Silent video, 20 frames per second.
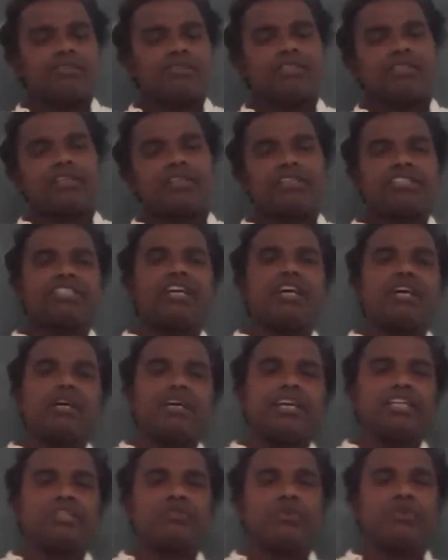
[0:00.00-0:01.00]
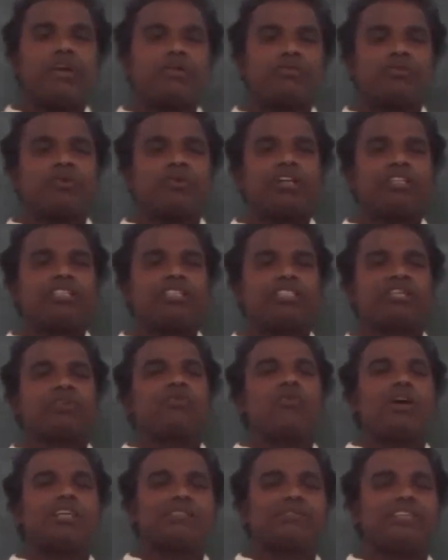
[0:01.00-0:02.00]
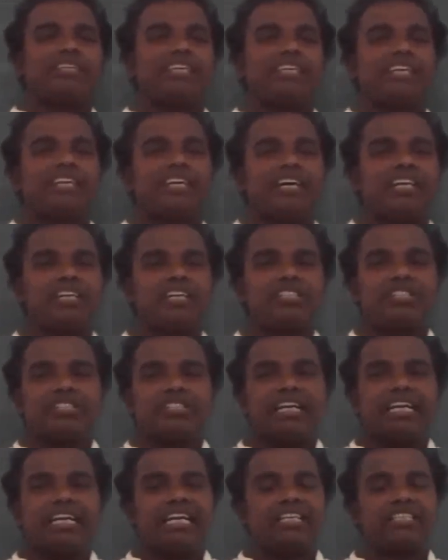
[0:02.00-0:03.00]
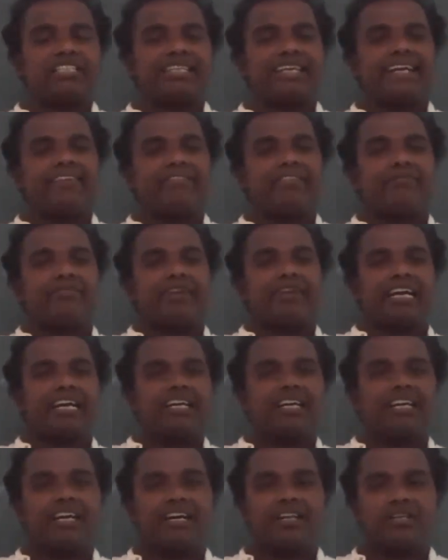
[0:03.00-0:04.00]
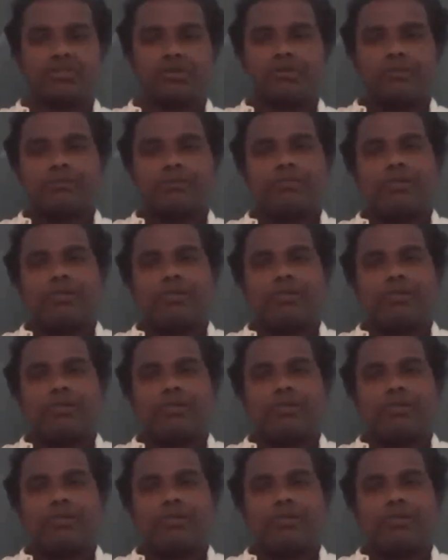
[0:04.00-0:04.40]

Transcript: is KRISHNA, HOD of Zoology in Vasavi Degree College and the State Time faculty also.